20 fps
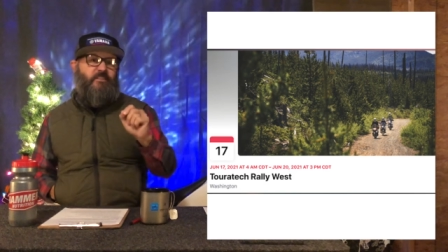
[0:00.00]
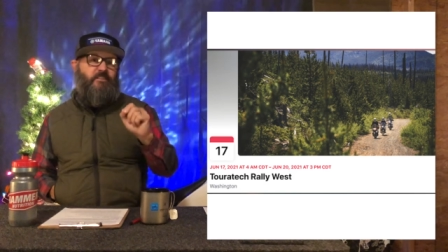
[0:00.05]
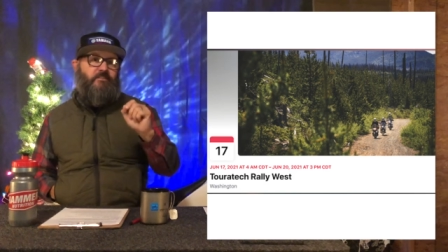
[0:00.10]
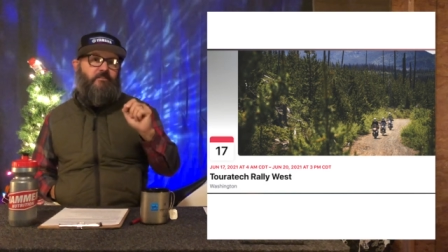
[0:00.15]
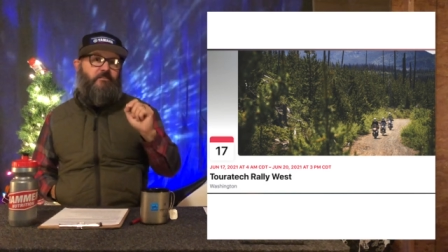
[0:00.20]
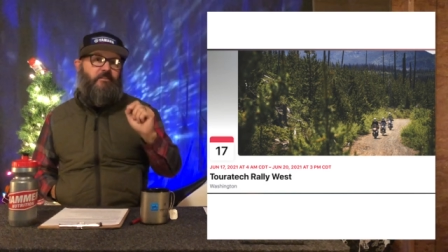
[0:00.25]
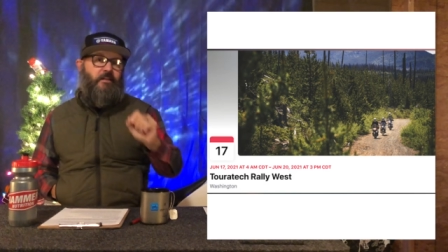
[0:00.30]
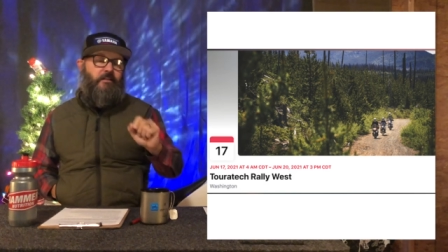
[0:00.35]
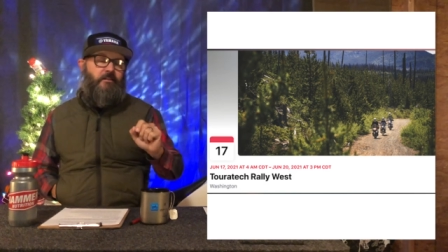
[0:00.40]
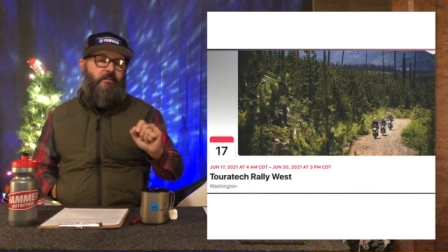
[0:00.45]
is
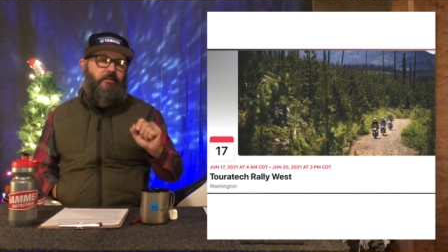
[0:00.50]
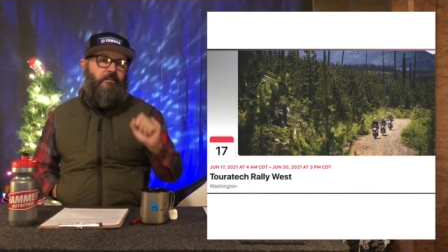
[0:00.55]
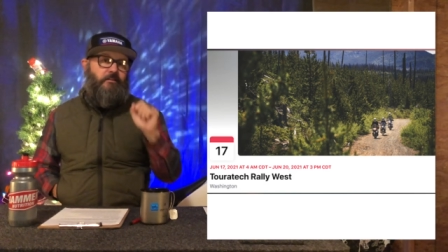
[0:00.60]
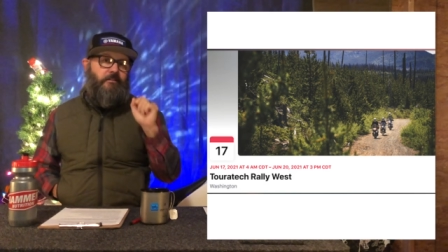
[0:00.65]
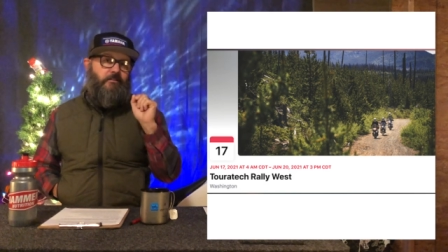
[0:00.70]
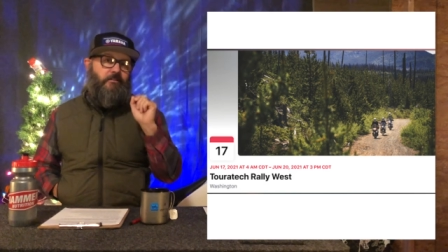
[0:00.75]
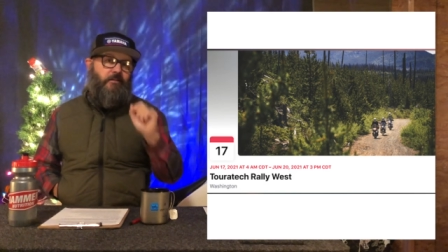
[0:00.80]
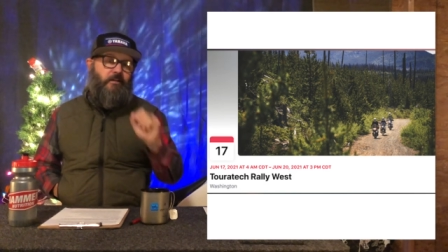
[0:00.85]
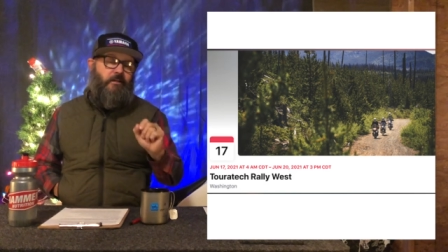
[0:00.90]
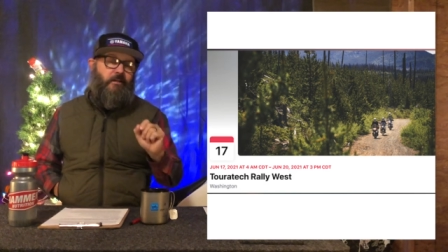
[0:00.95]

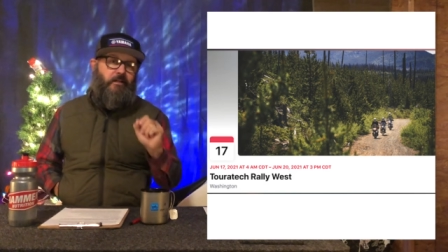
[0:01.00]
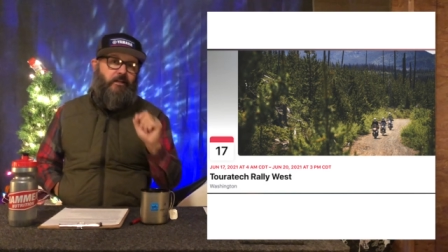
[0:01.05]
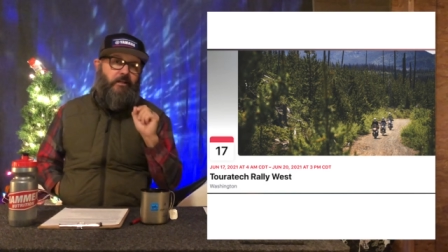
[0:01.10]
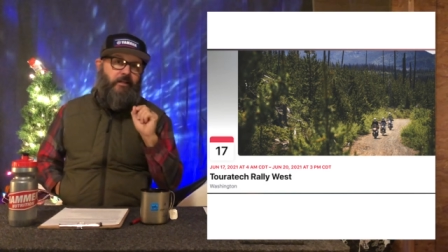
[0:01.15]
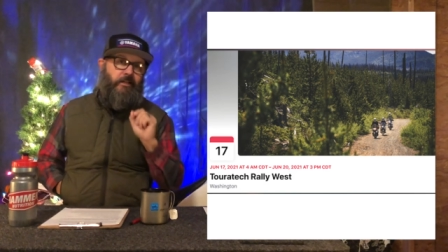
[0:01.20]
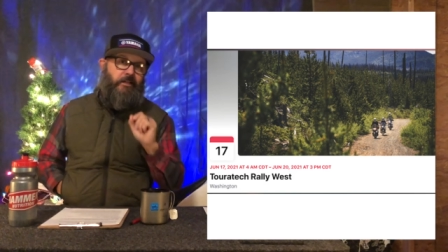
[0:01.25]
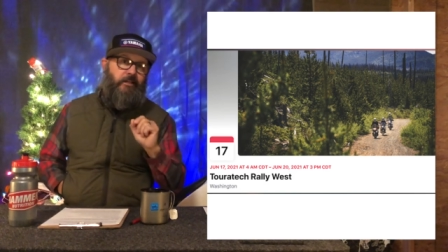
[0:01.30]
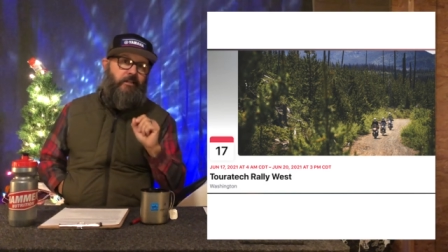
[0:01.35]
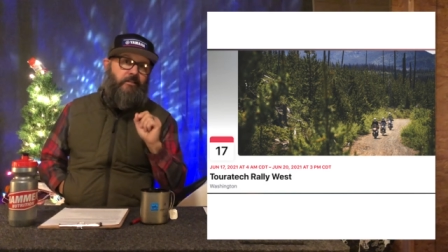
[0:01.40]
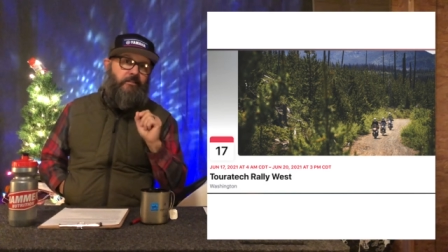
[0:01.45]
technically not
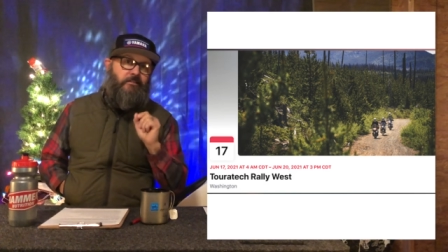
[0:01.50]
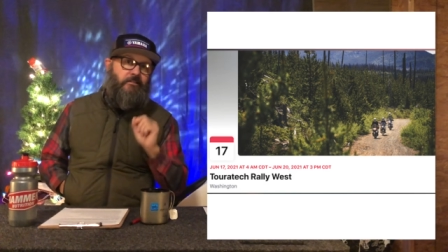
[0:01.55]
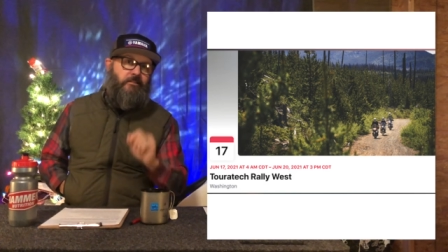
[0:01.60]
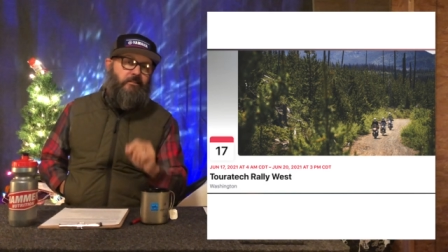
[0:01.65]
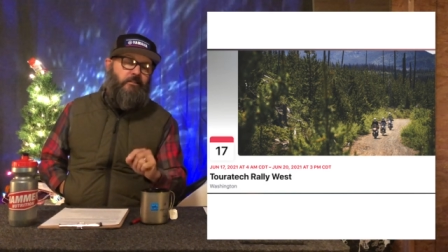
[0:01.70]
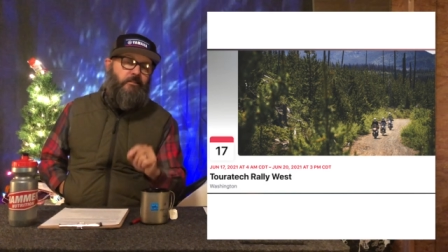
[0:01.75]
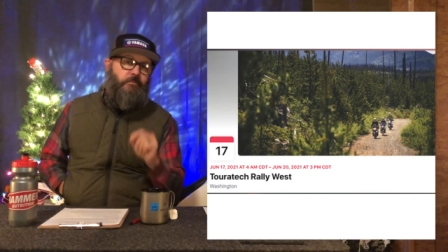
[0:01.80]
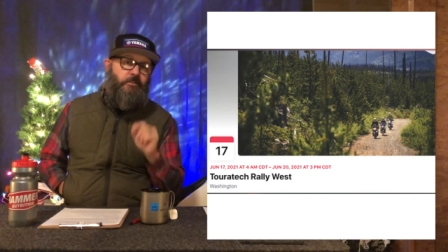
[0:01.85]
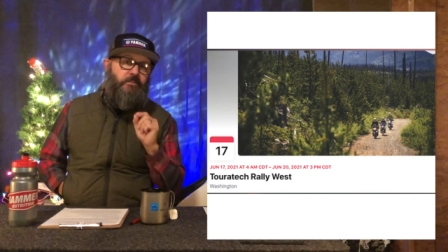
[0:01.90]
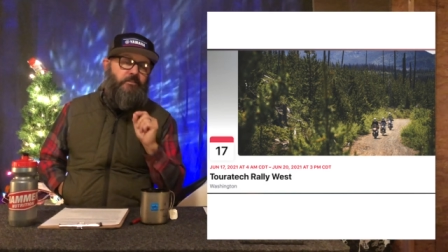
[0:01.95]
a
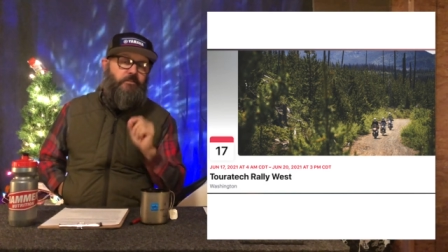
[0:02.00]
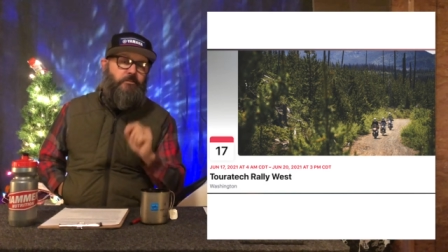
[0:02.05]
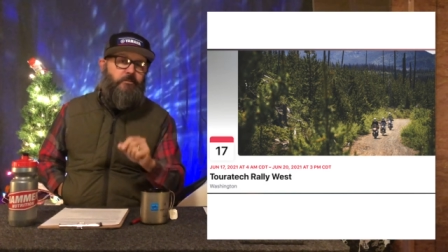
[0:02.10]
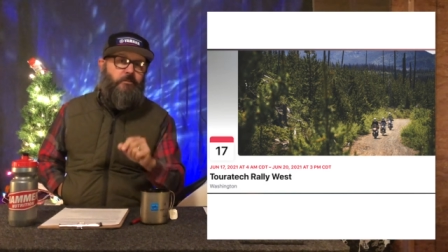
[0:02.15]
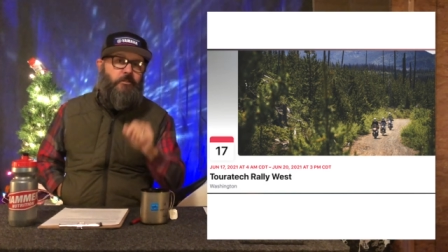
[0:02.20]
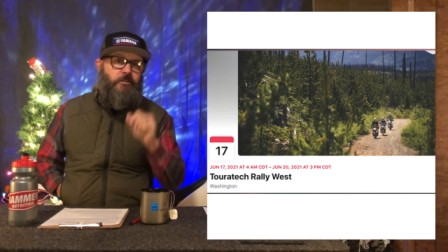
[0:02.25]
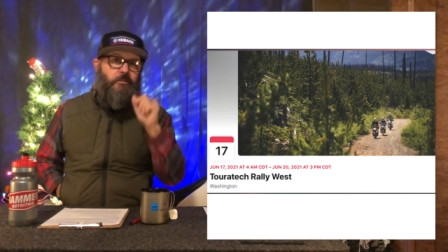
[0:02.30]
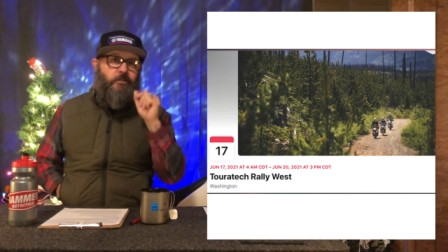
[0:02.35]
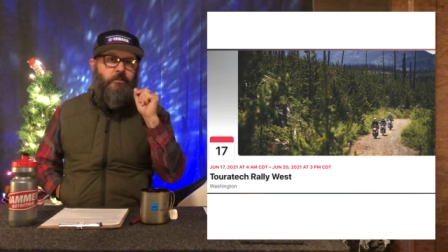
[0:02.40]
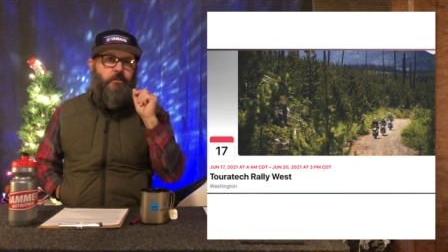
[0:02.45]

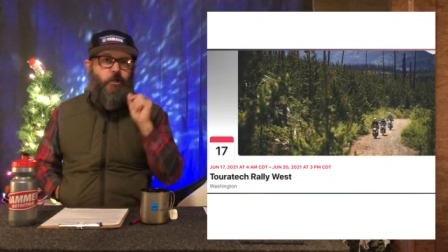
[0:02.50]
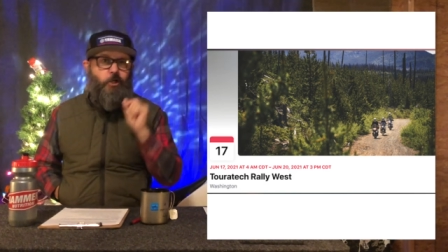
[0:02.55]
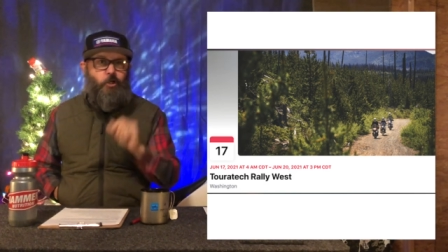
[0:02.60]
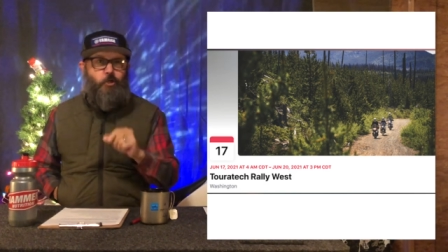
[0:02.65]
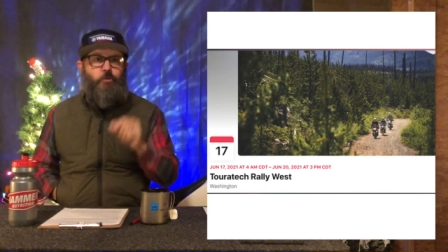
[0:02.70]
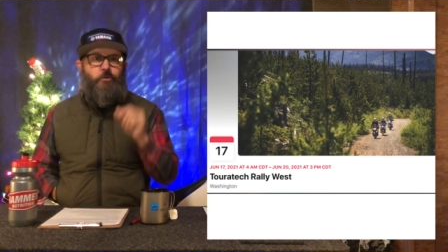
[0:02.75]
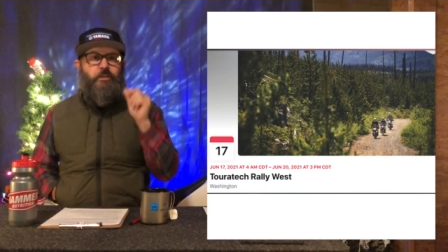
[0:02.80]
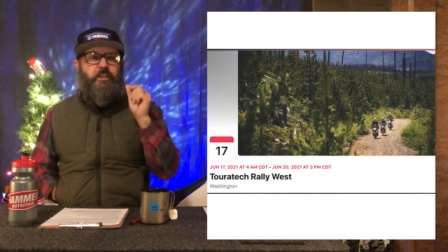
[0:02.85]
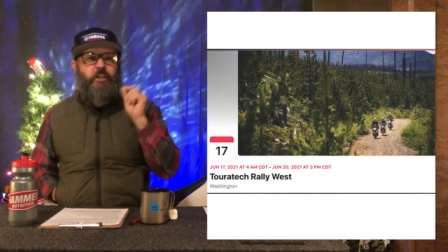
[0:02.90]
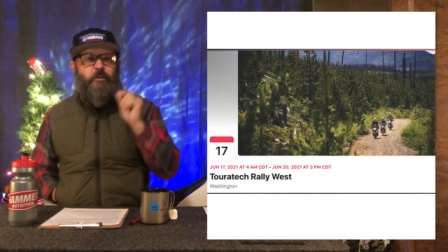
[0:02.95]
TW200
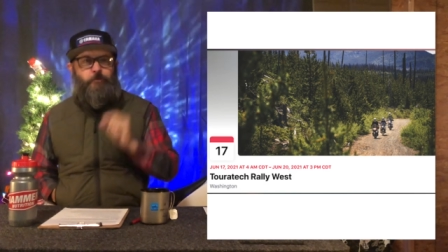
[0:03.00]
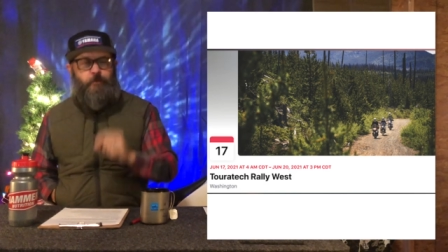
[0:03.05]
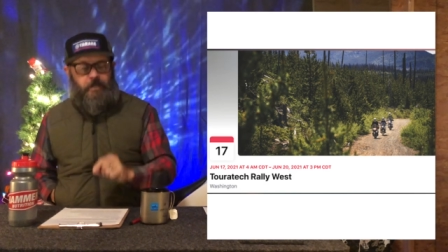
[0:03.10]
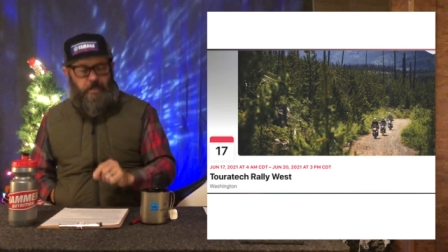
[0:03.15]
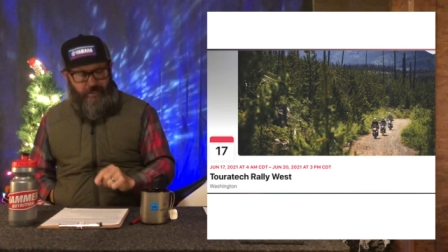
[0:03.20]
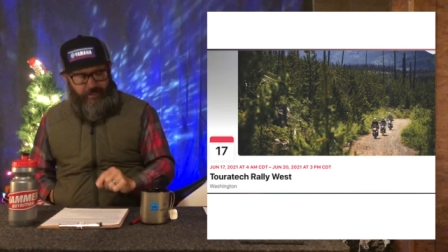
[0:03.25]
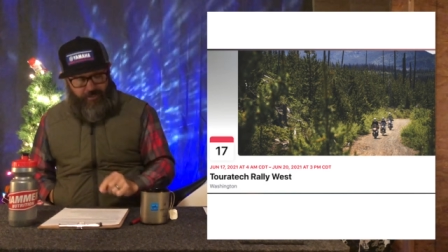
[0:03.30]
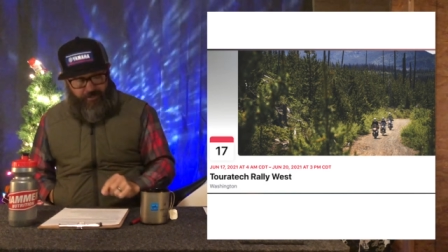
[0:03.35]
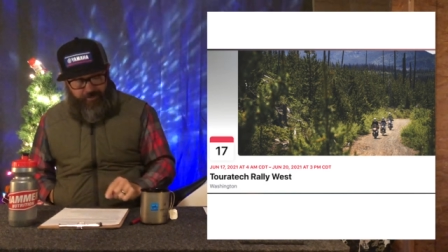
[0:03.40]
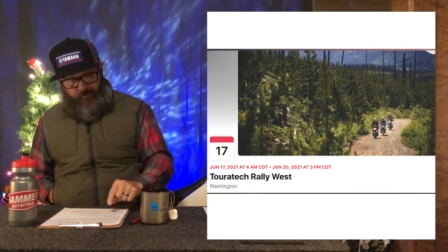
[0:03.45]
only
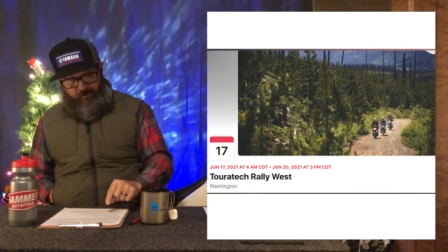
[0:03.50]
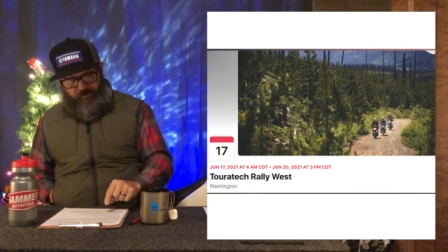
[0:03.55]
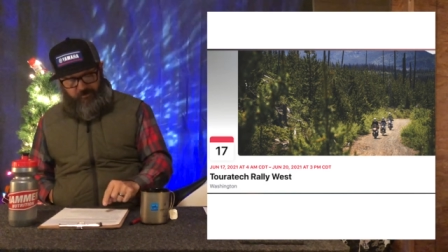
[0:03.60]
ride.